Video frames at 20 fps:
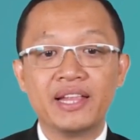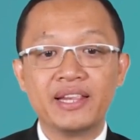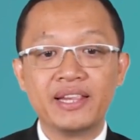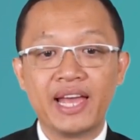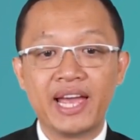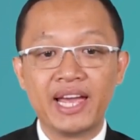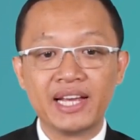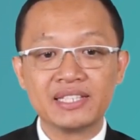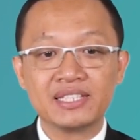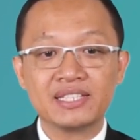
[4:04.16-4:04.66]

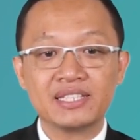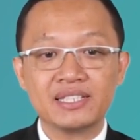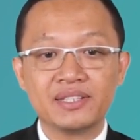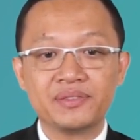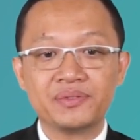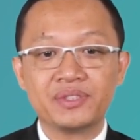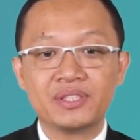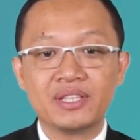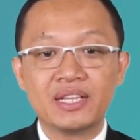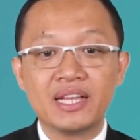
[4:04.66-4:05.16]
Next,
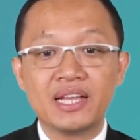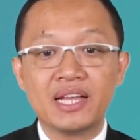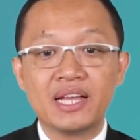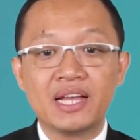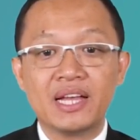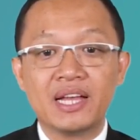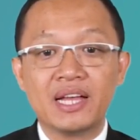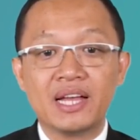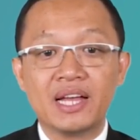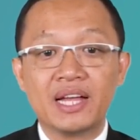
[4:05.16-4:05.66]

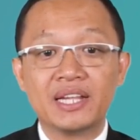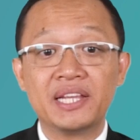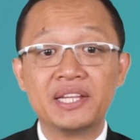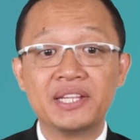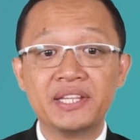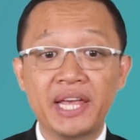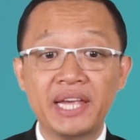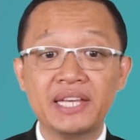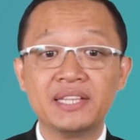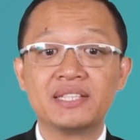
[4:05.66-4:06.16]
the
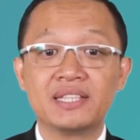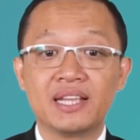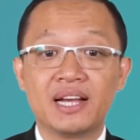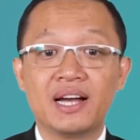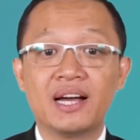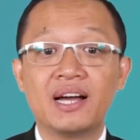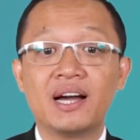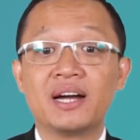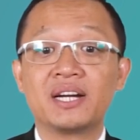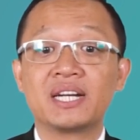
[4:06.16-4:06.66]

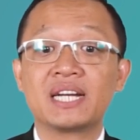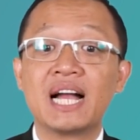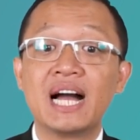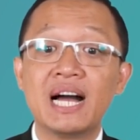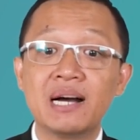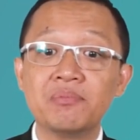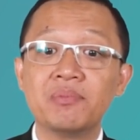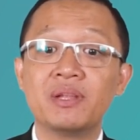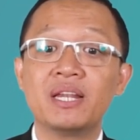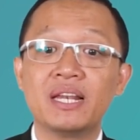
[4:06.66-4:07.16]
data are
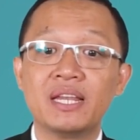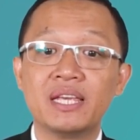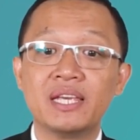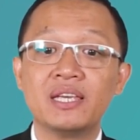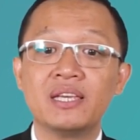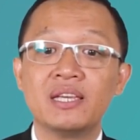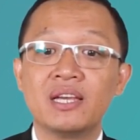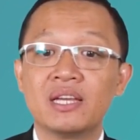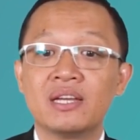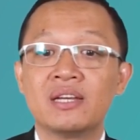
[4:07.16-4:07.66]

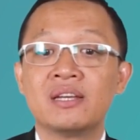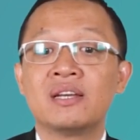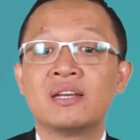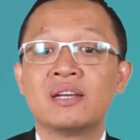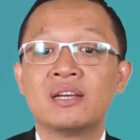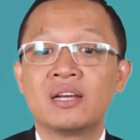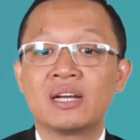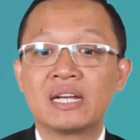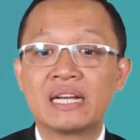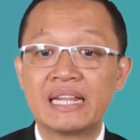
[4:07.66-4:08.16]
commonly
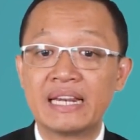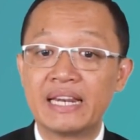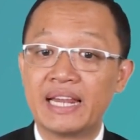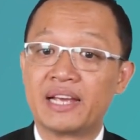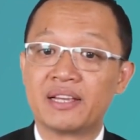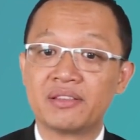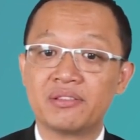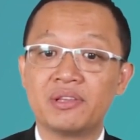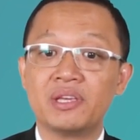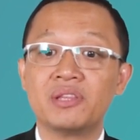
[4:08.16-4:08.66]

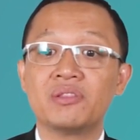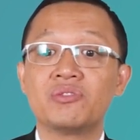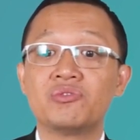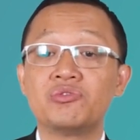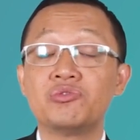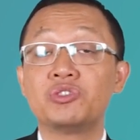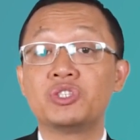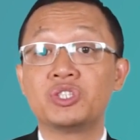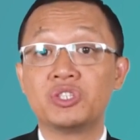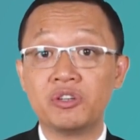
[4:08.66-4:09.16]
collected
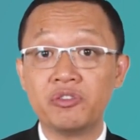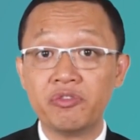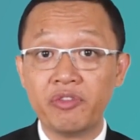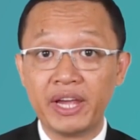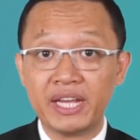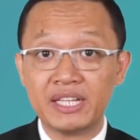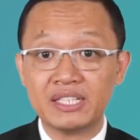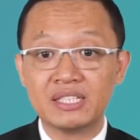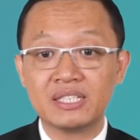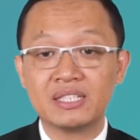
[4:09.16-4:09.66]
through
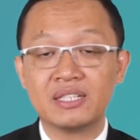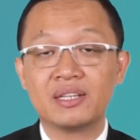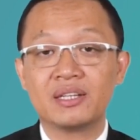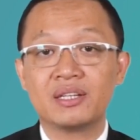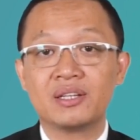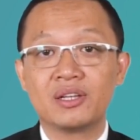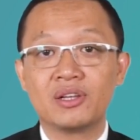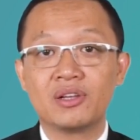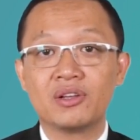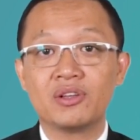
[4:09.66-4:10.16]
surveys,
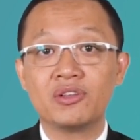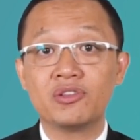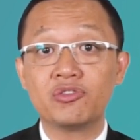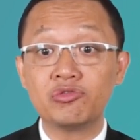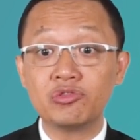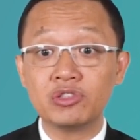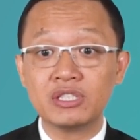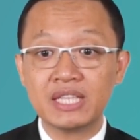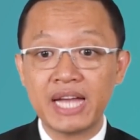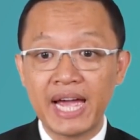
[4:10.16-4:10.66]

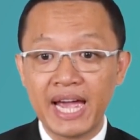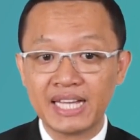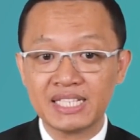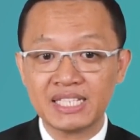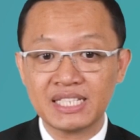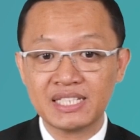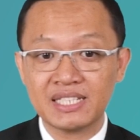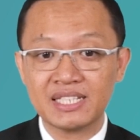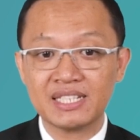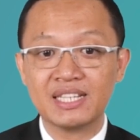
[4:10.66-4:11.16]
through
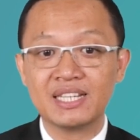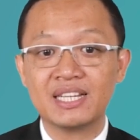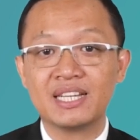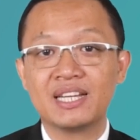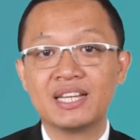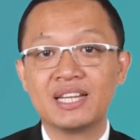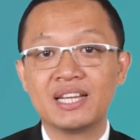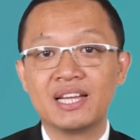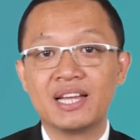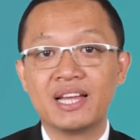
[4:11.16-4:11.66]
tests,
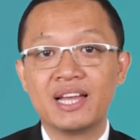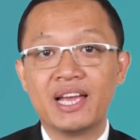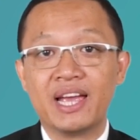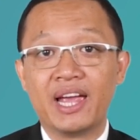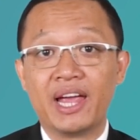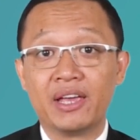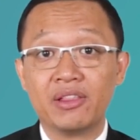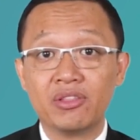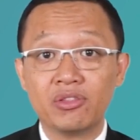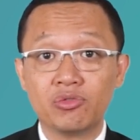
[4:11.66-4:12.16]

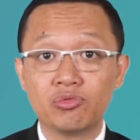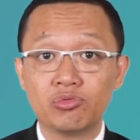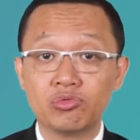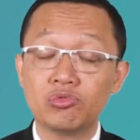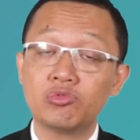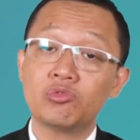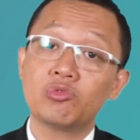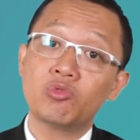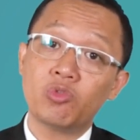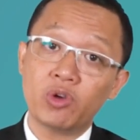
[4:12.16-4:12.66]
and
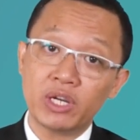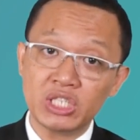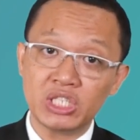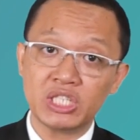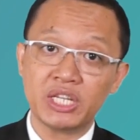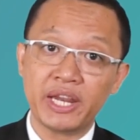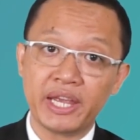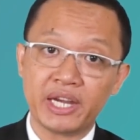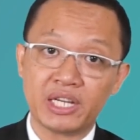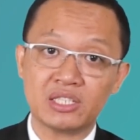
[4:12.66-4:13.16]
through
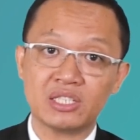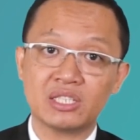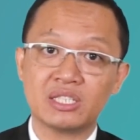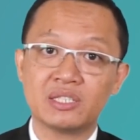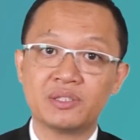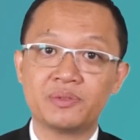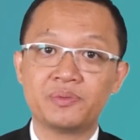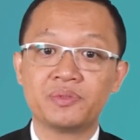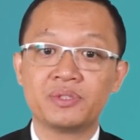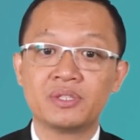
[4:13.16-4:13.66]
questionnaires.